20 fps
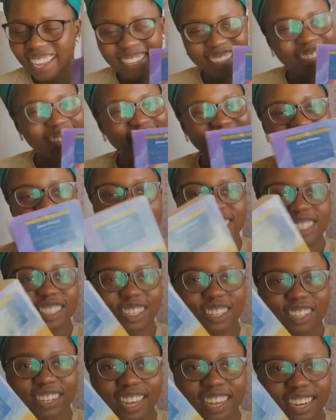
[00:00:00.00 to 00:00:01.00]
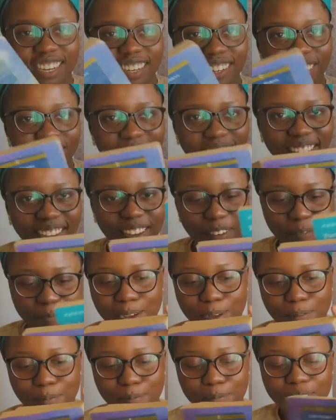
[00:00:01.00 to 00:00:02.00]
he's good at it, okay?
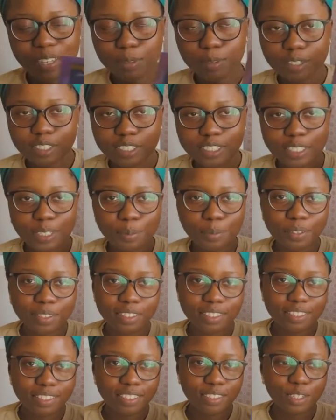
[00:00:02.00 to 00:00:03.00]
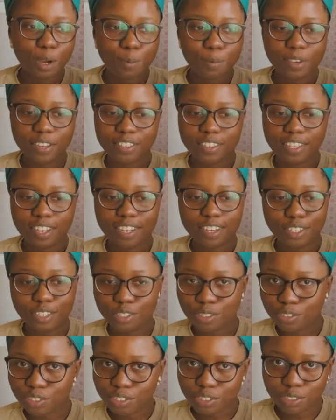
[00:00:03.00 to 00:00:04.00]
Um, especially with the topics that he
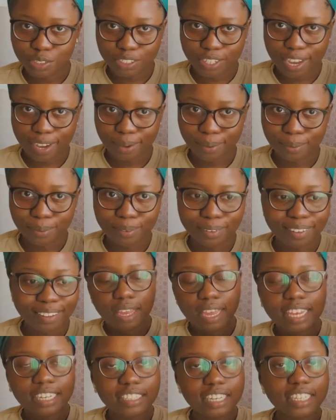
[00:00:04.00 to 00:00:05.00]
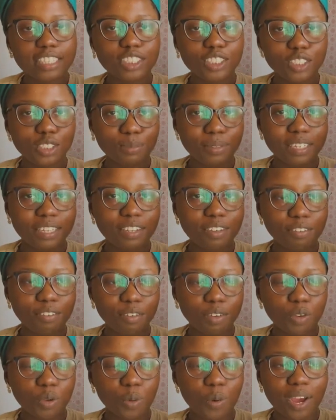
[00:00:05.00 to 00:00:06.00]
chooses to tackle. It tends to be
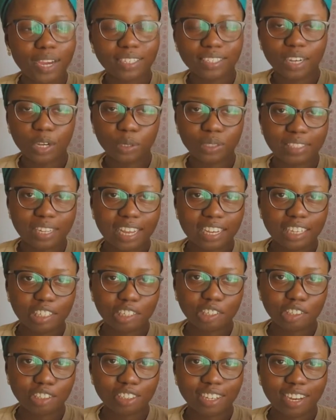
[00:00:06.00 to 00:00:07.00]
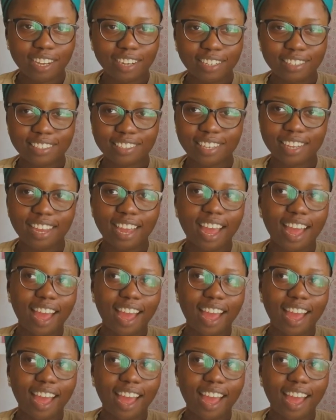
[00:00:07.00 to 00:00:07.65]
quite outlandish and it's like,